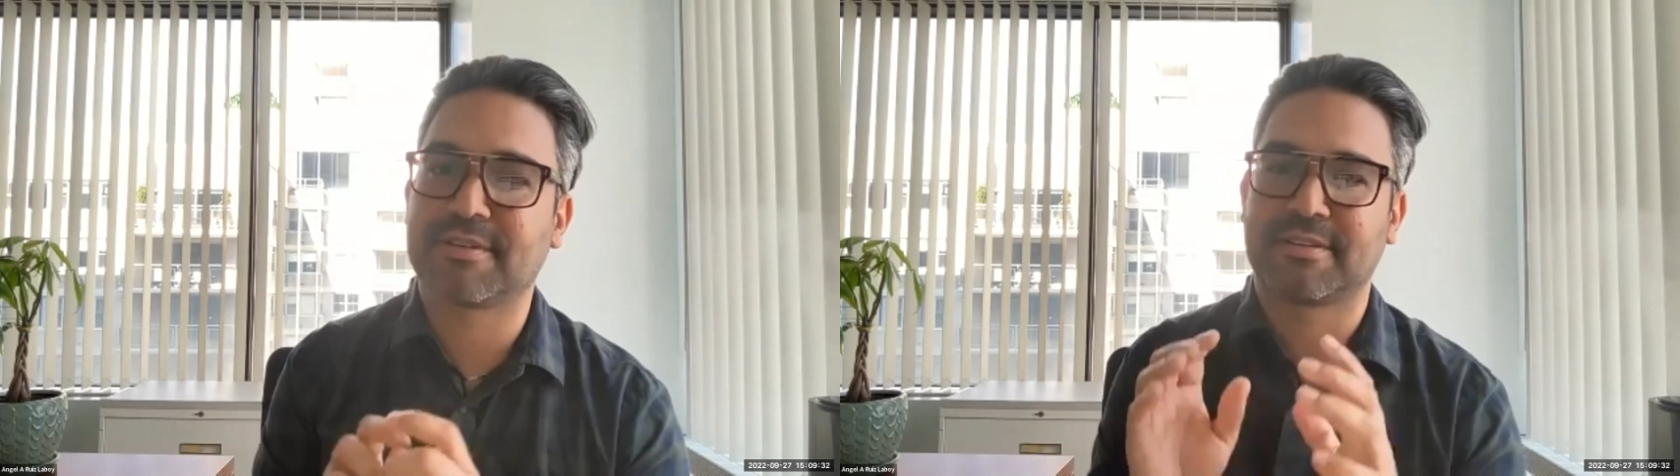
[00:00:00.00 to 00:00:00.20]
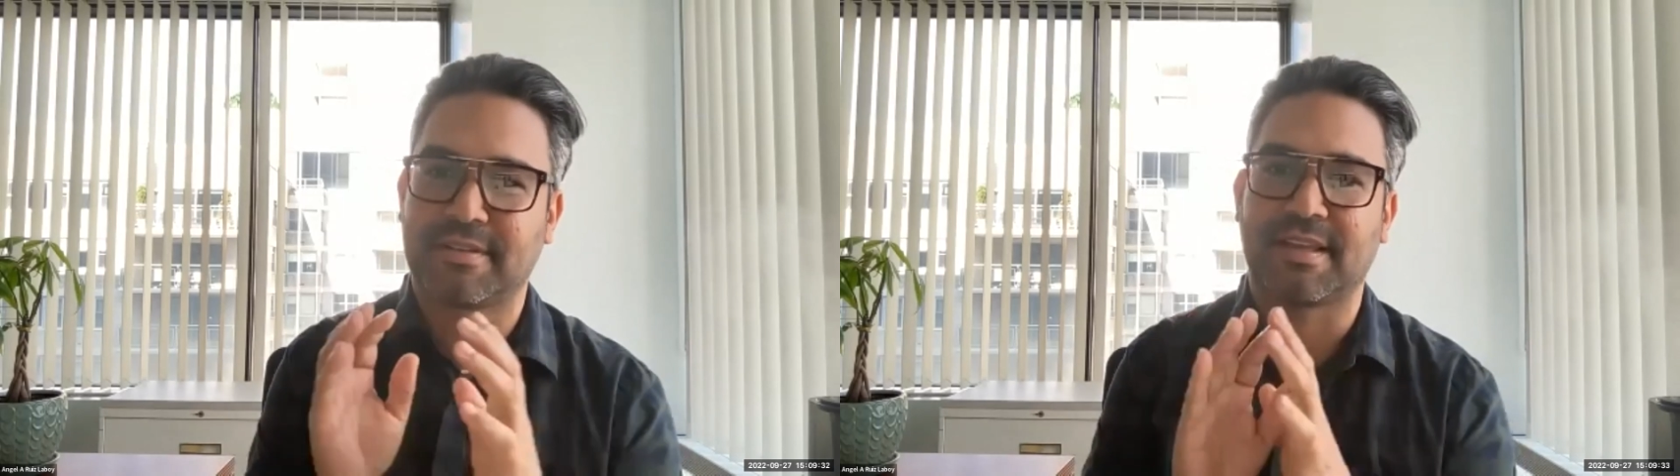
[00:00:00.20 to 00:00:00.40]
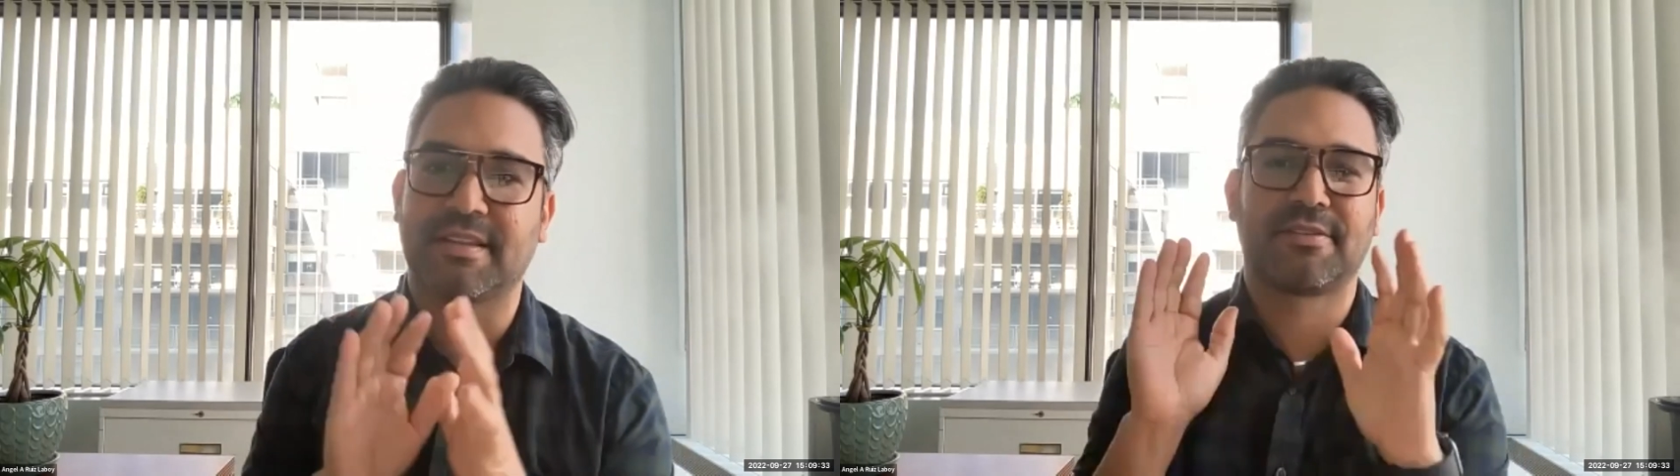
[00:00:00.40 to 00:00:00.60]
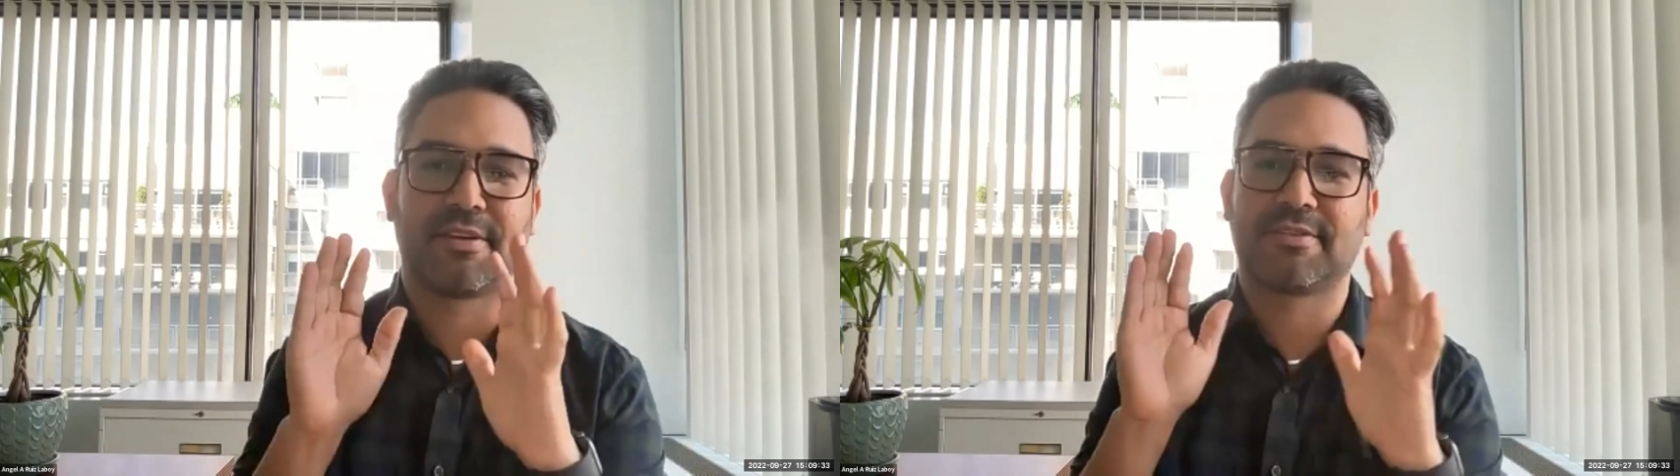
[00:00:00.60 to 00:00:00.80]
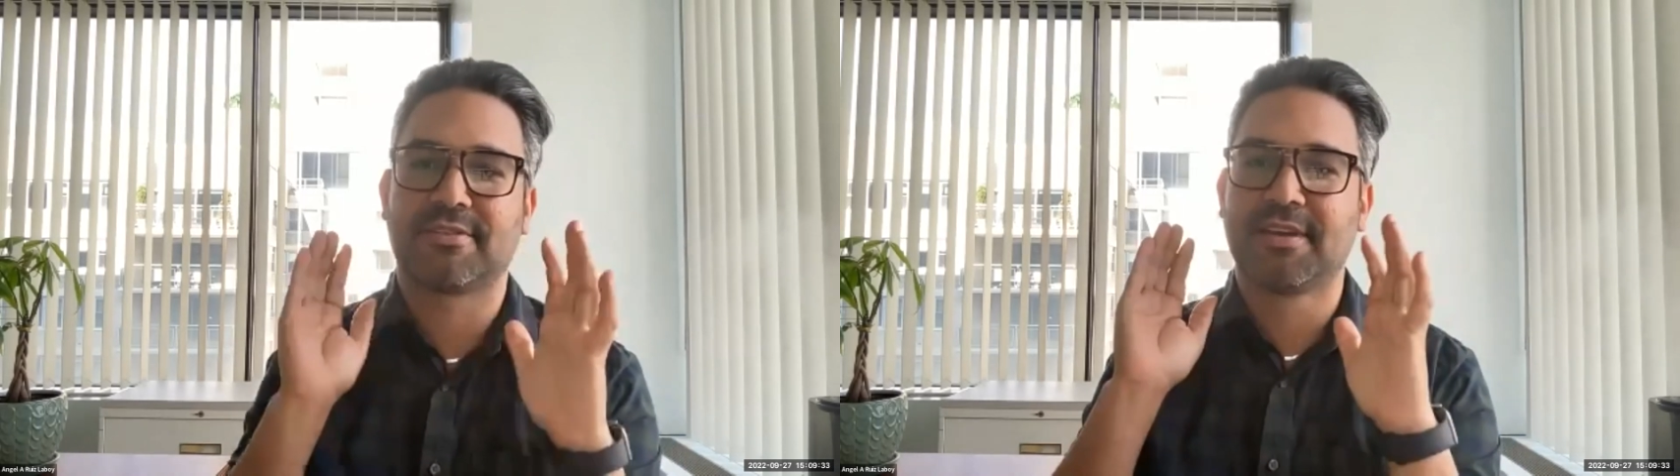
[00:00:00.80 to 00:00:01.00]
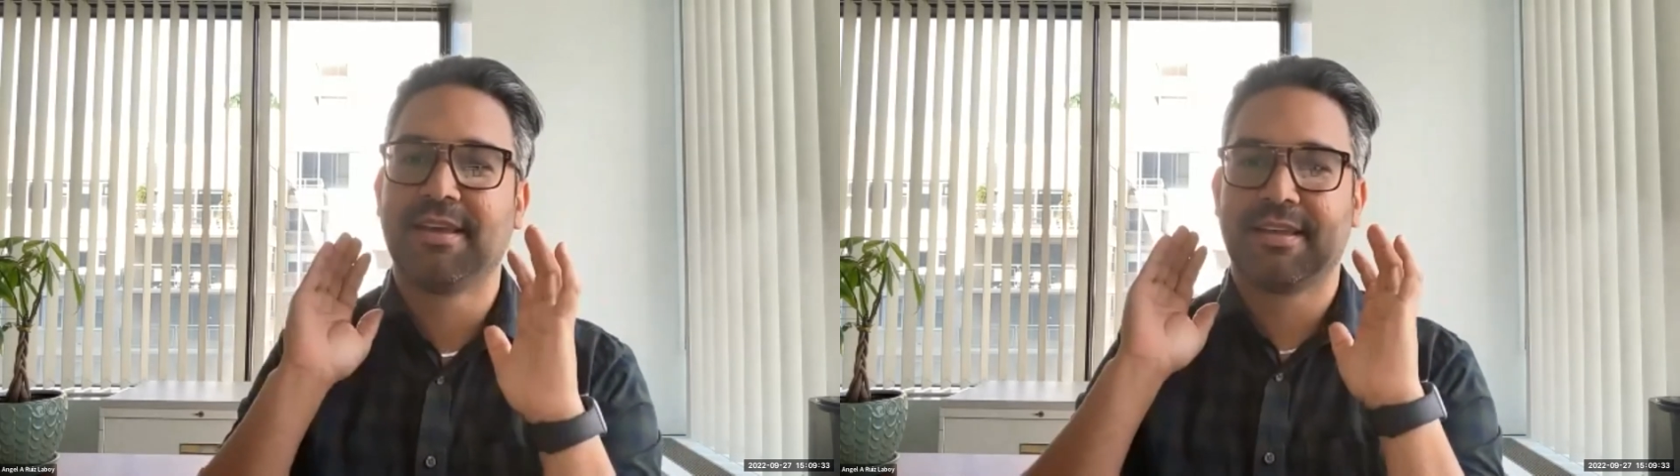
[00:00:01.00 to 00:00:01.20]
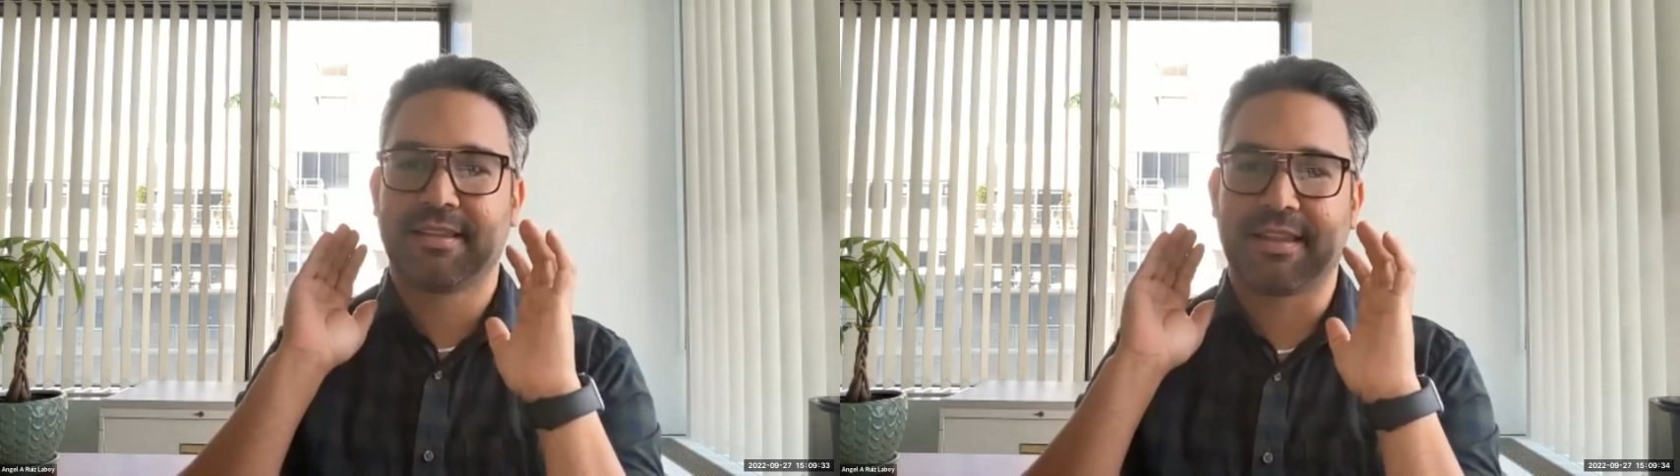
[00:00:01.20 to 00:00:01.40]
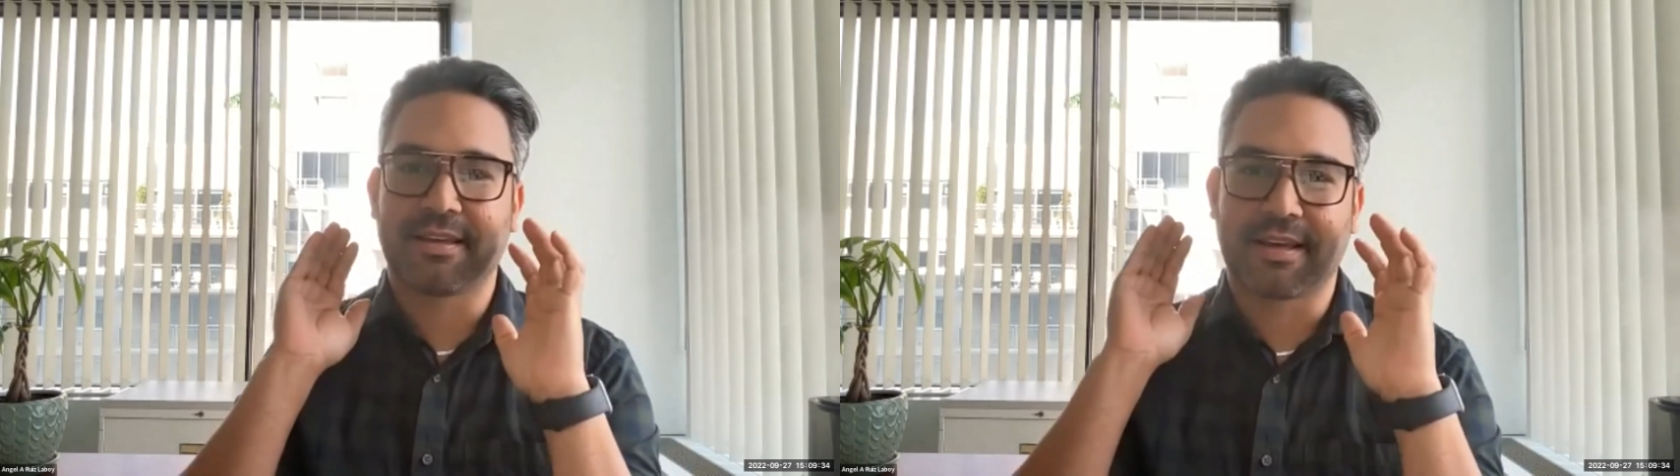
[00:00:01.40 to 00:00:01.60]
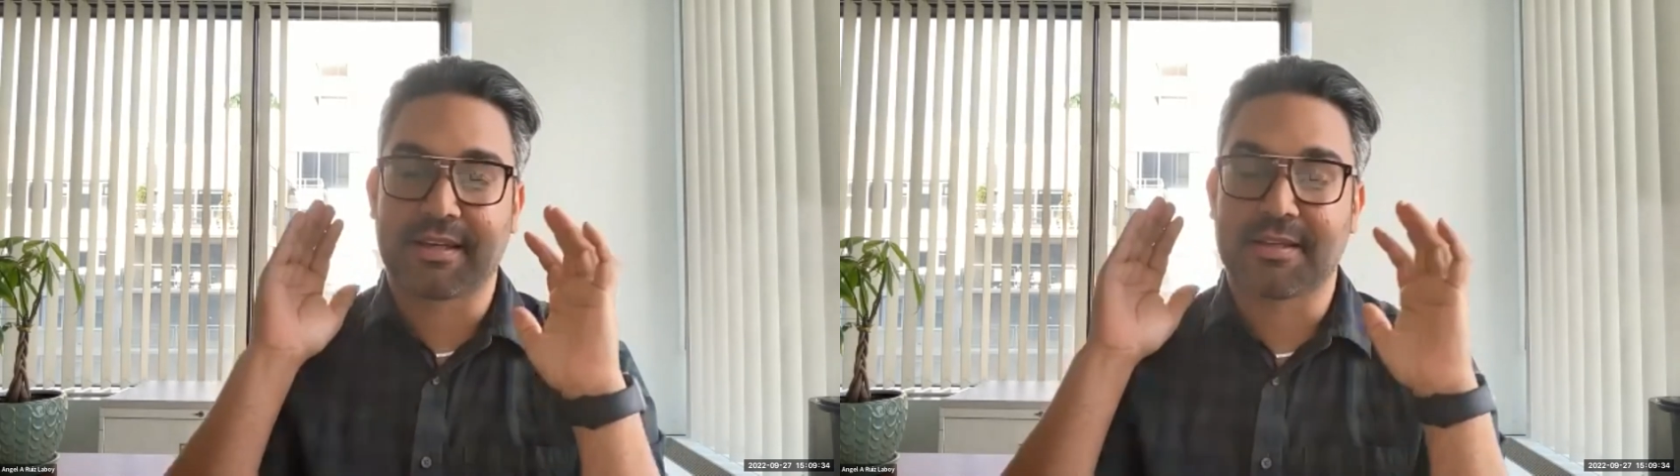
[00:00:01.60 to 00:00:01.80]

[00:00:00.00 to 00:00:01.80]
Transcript: Because that's such like an